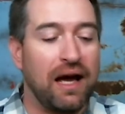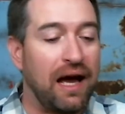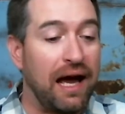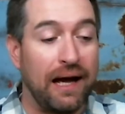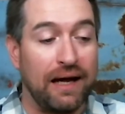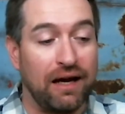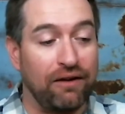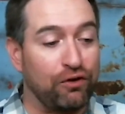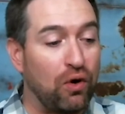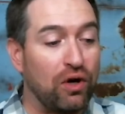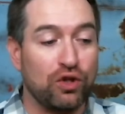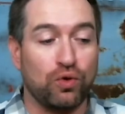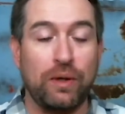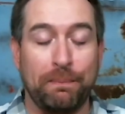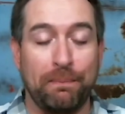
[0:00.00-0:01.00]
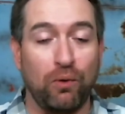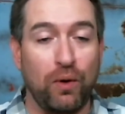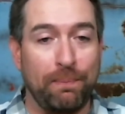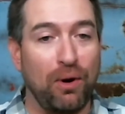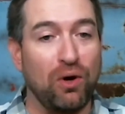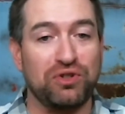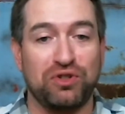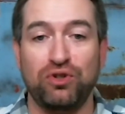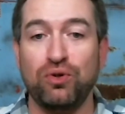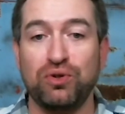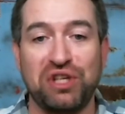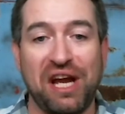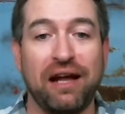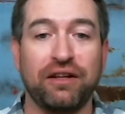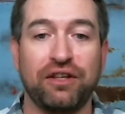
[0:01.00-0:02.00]
uh, of course, we, we post new
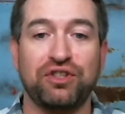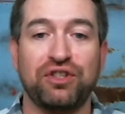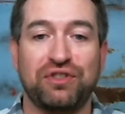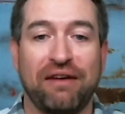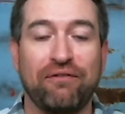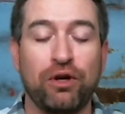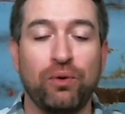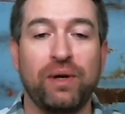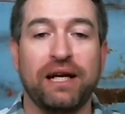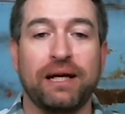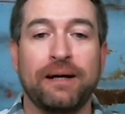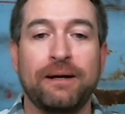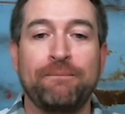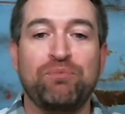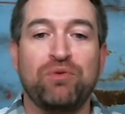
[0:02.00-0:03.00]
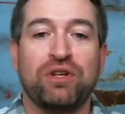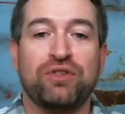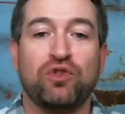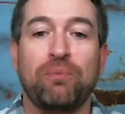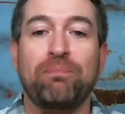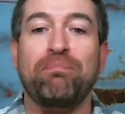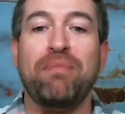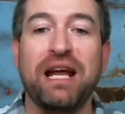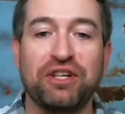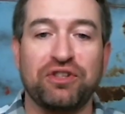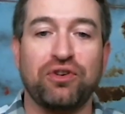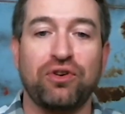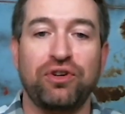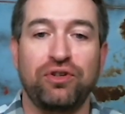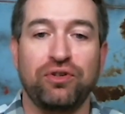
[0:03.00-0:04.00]
challenges every week. So make
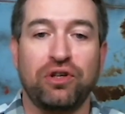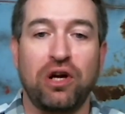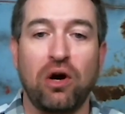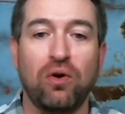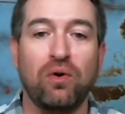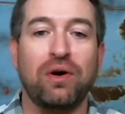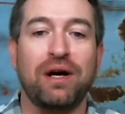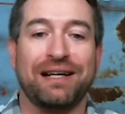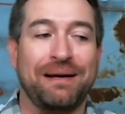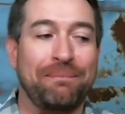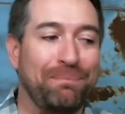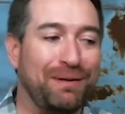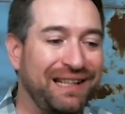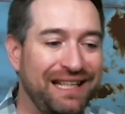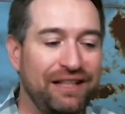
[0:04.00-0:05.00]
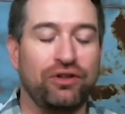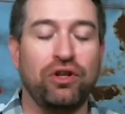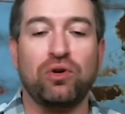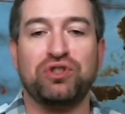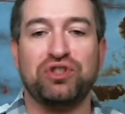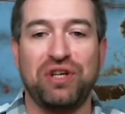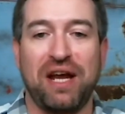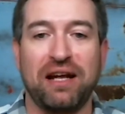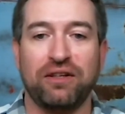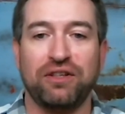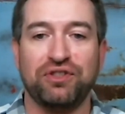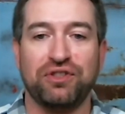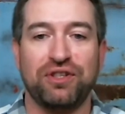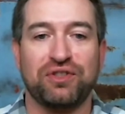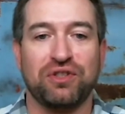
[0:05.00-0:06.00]
sure you go complete those
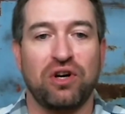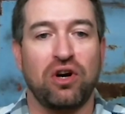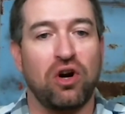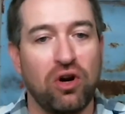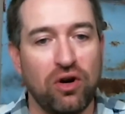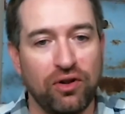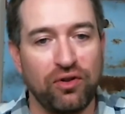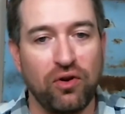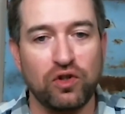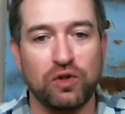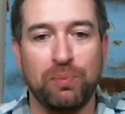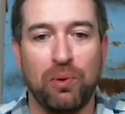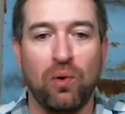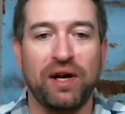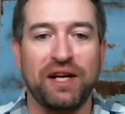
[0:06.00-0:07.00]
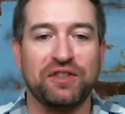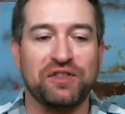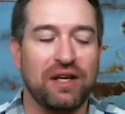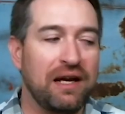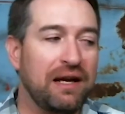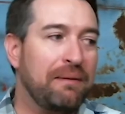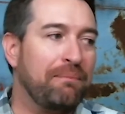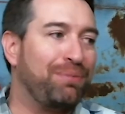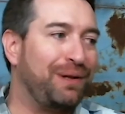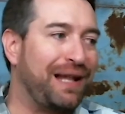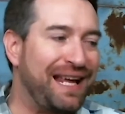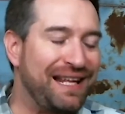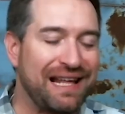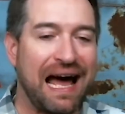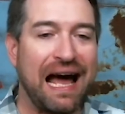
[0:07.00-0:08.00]
challenges, earn those points,
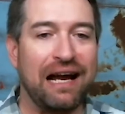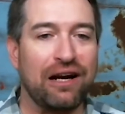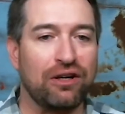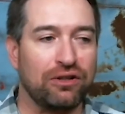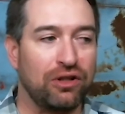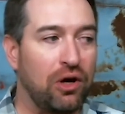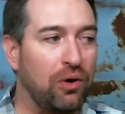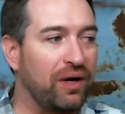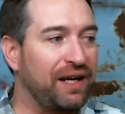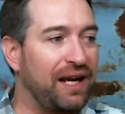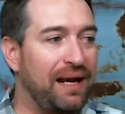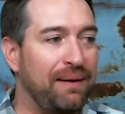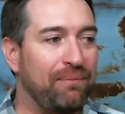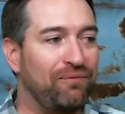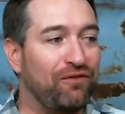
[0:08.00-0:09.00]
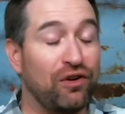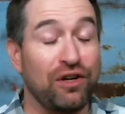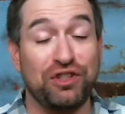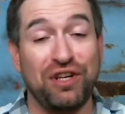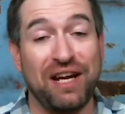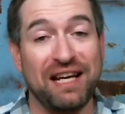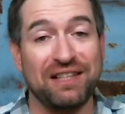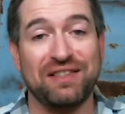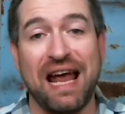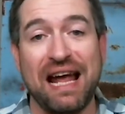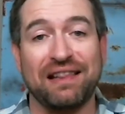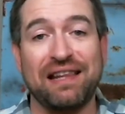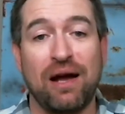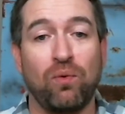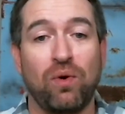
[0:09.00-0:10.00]
play the higher or lower game for a chance
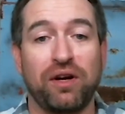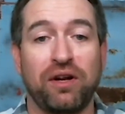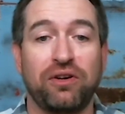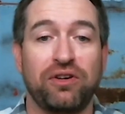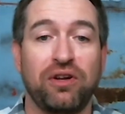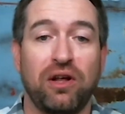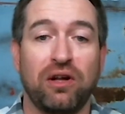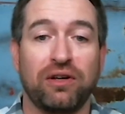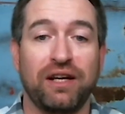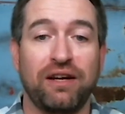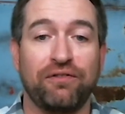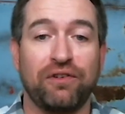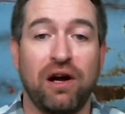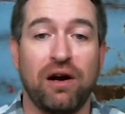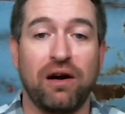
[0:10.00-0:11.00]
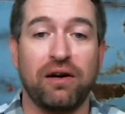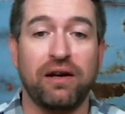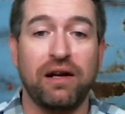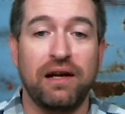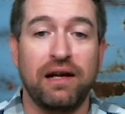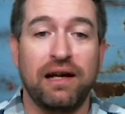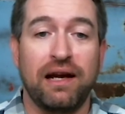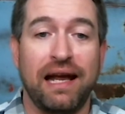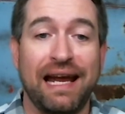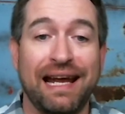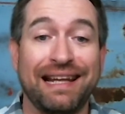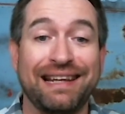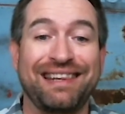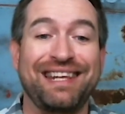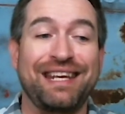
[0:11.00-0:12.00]
at that $100 gift card
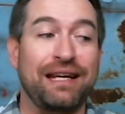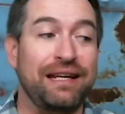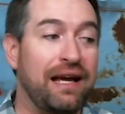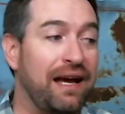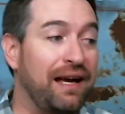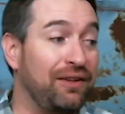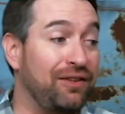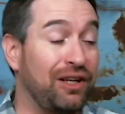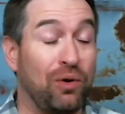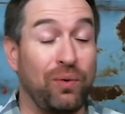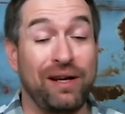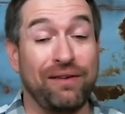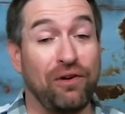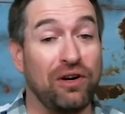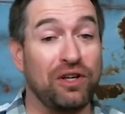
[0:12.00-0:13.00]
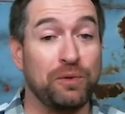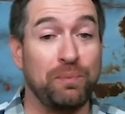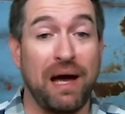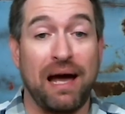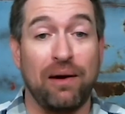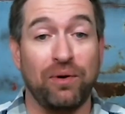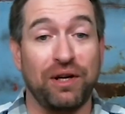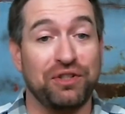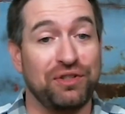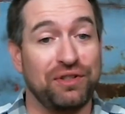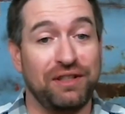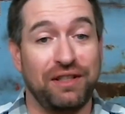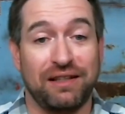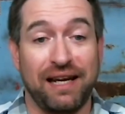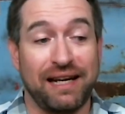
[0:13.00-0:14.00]
and the uh, the Queen of Hearts pot,
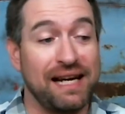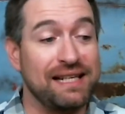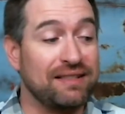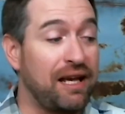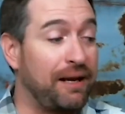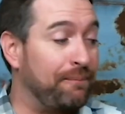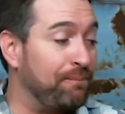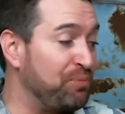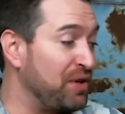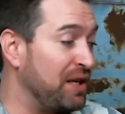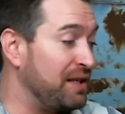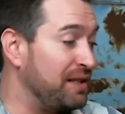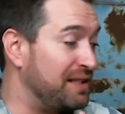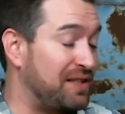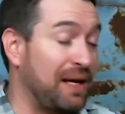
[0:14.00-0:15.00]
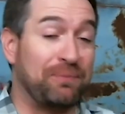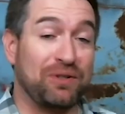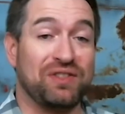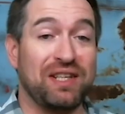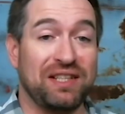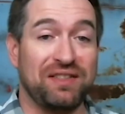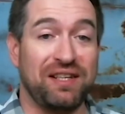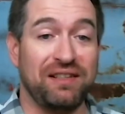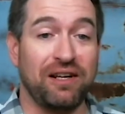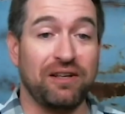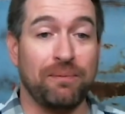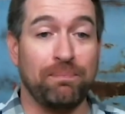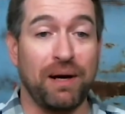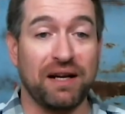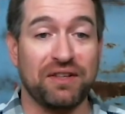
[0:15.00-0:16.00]
which, like I said, it's up to sixteen
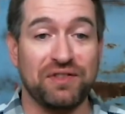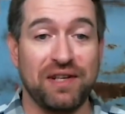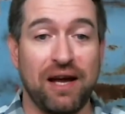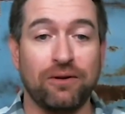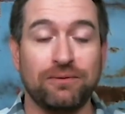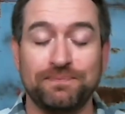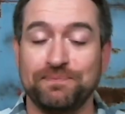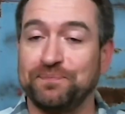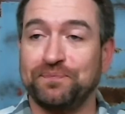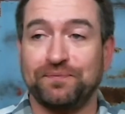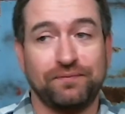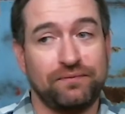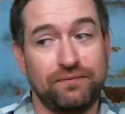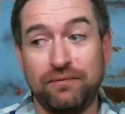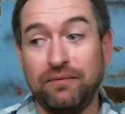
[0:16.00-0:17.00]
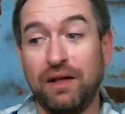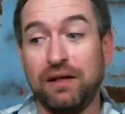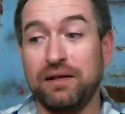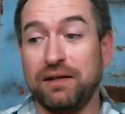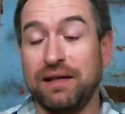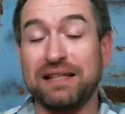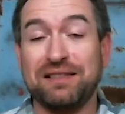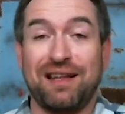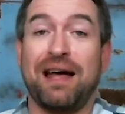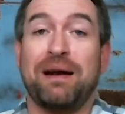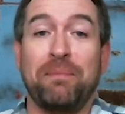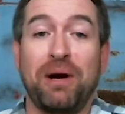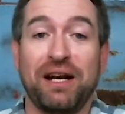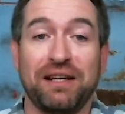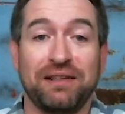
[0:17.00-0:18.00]
hundred bucks now. That's a lot
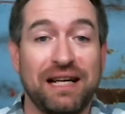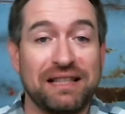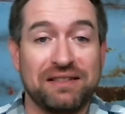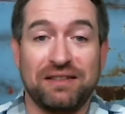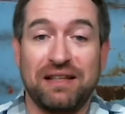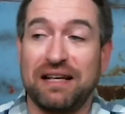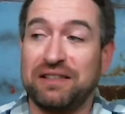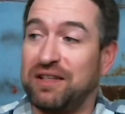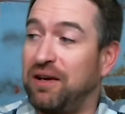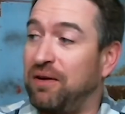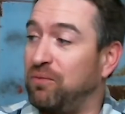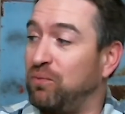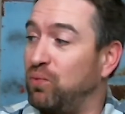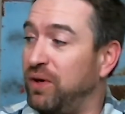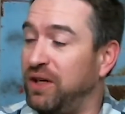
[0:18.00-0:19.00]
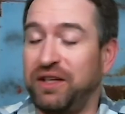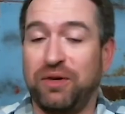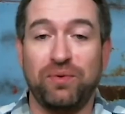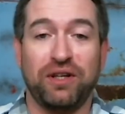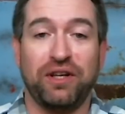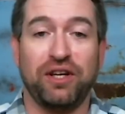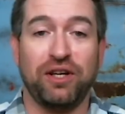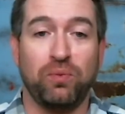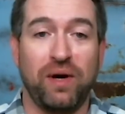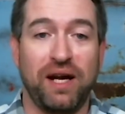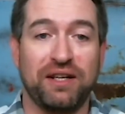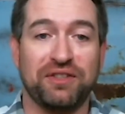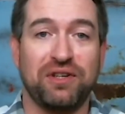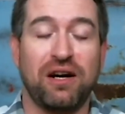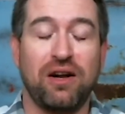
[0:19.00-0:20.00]
of money. That's that's a really really good
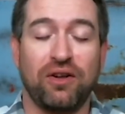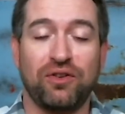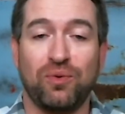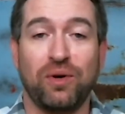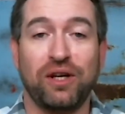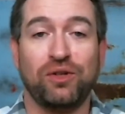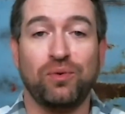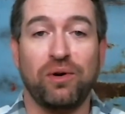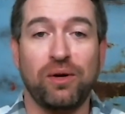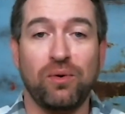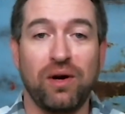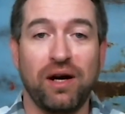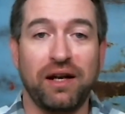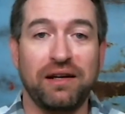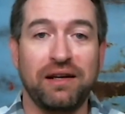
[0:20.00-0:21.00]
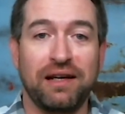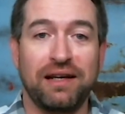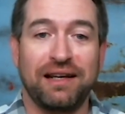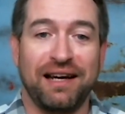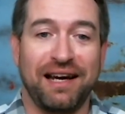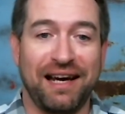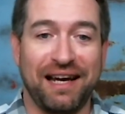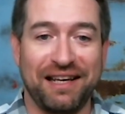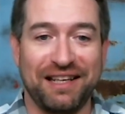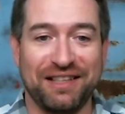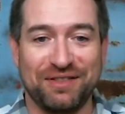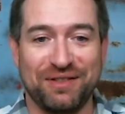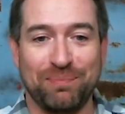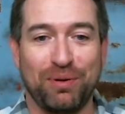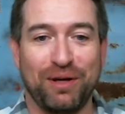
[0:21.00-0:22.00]
way to start out 2021 uh,
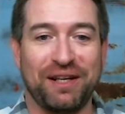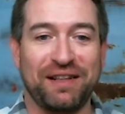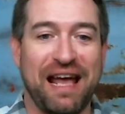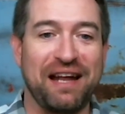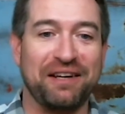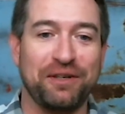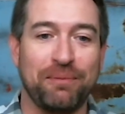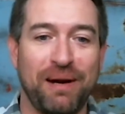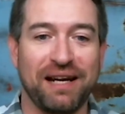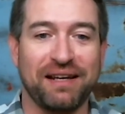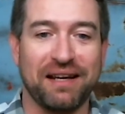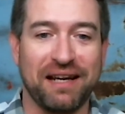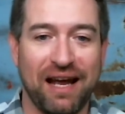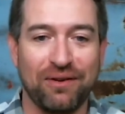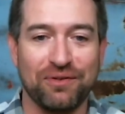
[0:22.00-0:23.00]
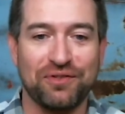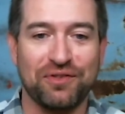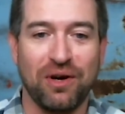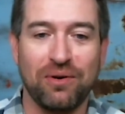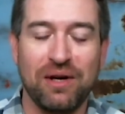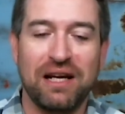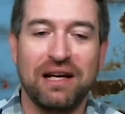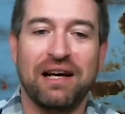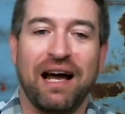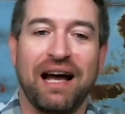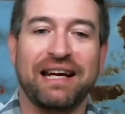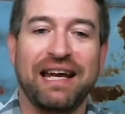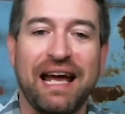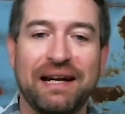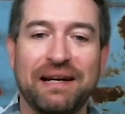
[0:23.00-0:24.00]
is putting that in your bank account. So
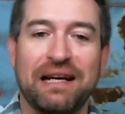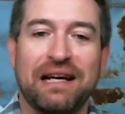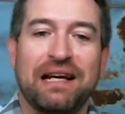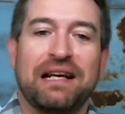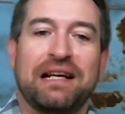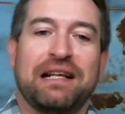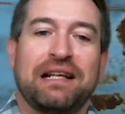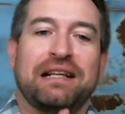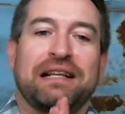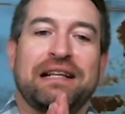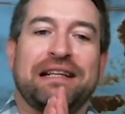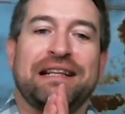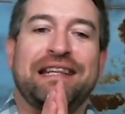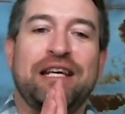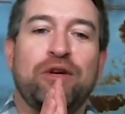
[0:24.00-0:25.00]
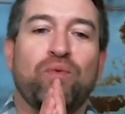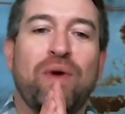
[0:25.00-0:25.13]
again, the